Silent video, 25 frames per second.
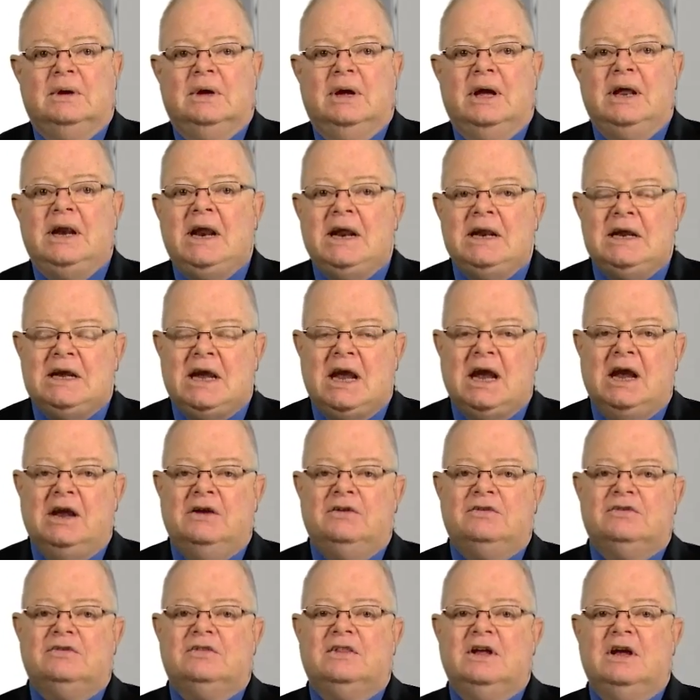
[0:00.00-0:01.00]
In any
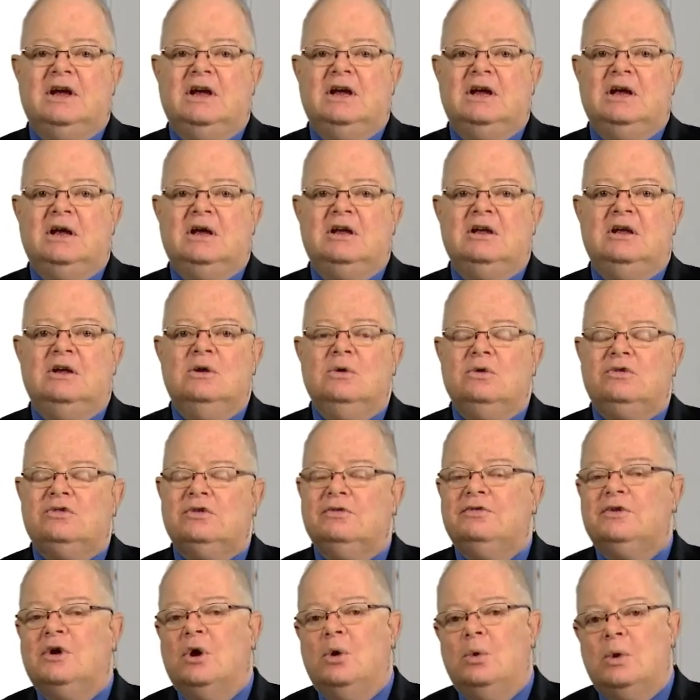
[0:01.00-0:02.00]
case, the use
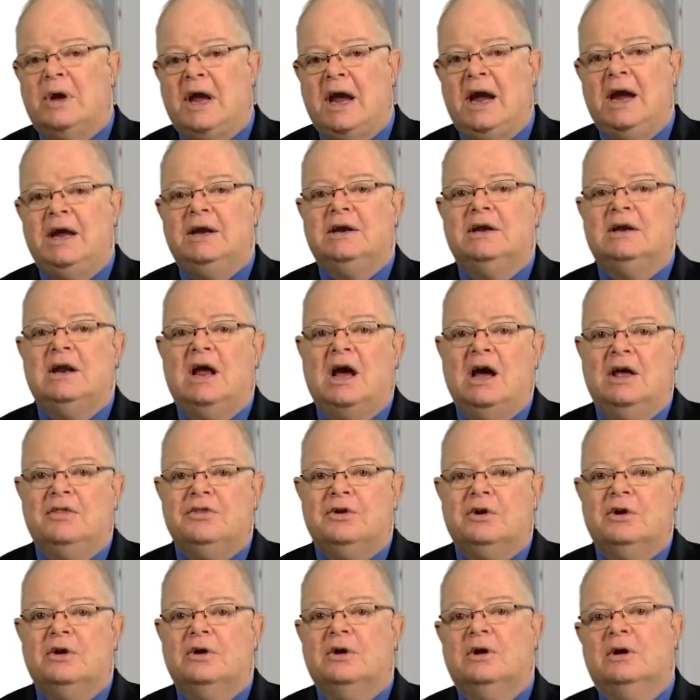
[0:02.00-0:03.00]
of cocaine and
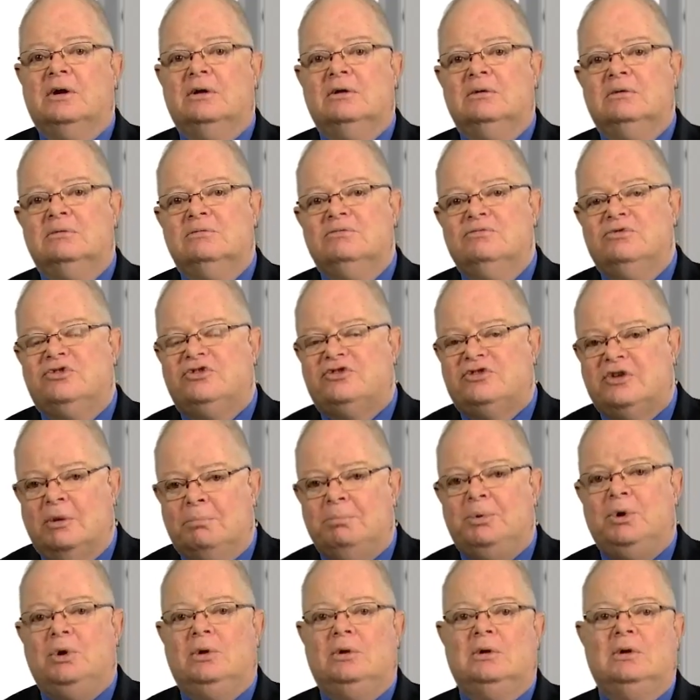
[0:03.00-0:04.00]
other
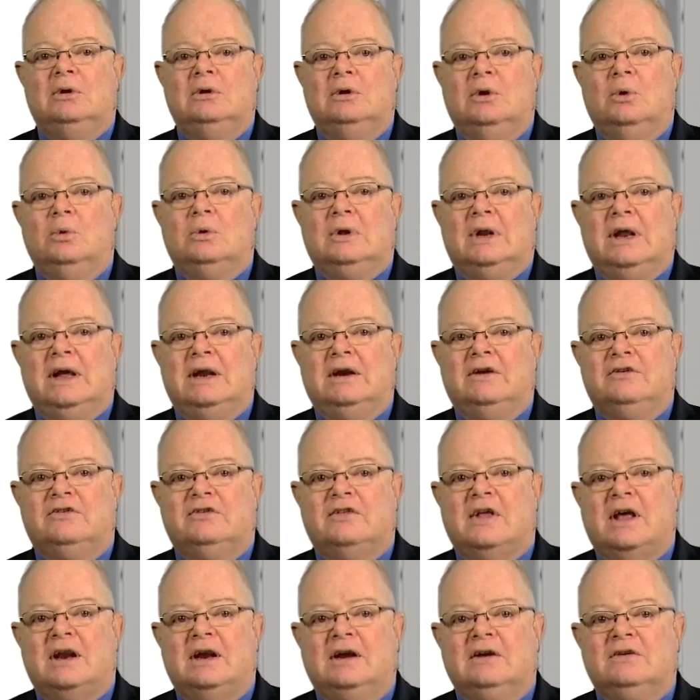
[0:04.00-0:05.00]
simple local
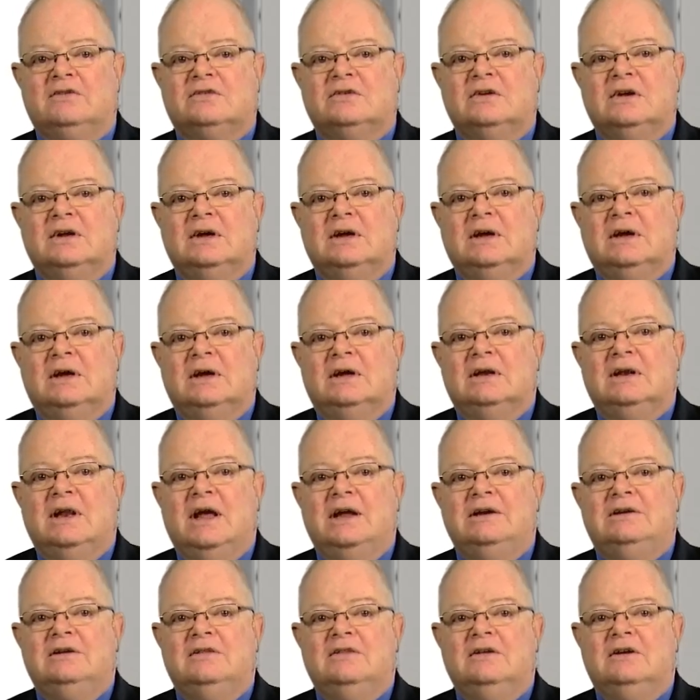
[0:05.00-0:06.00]
anesthetics
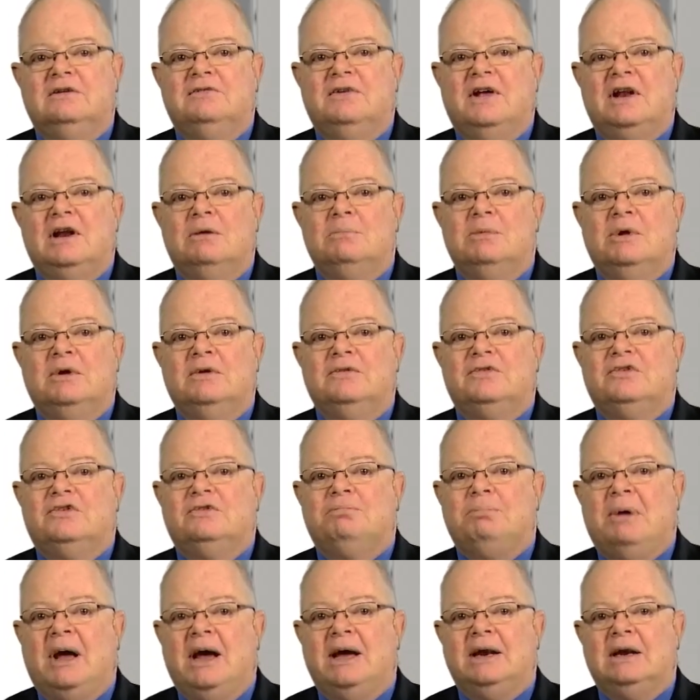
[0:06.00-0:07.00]
led to the development of
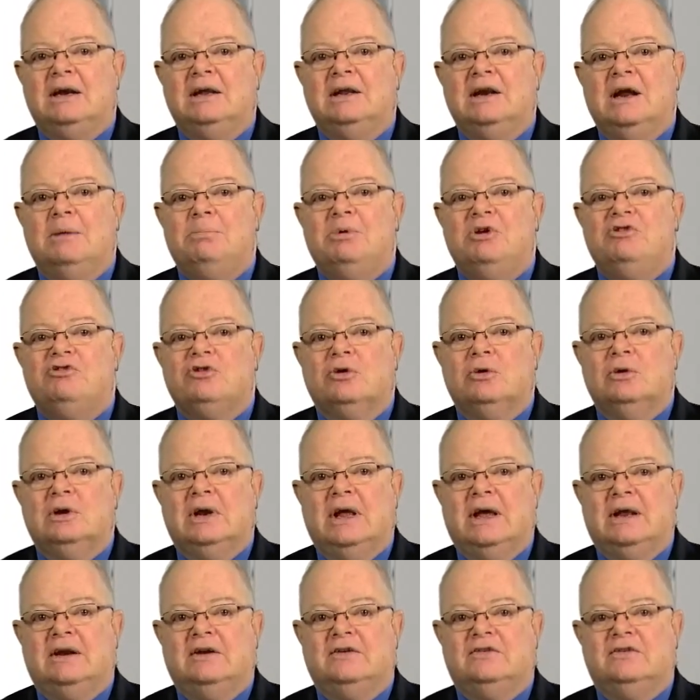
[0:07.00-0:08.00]
spinal and
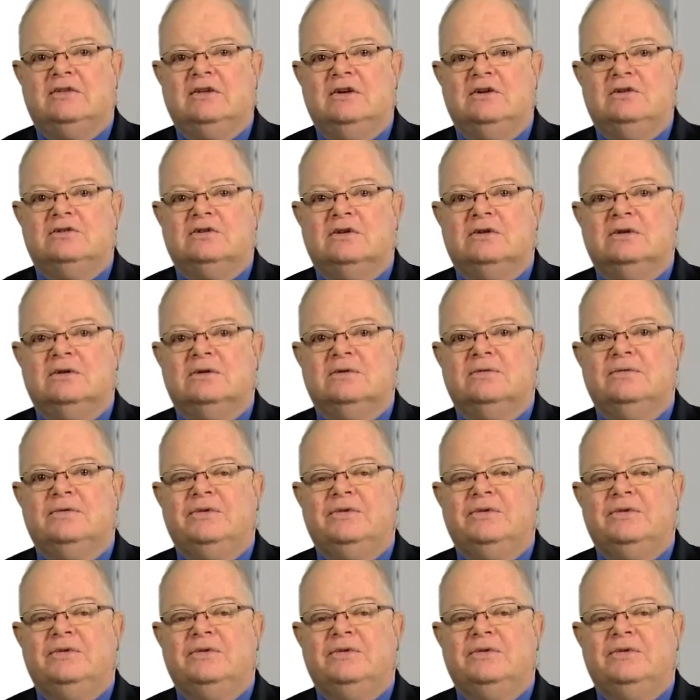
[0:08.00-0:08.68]
epidural anesthesia.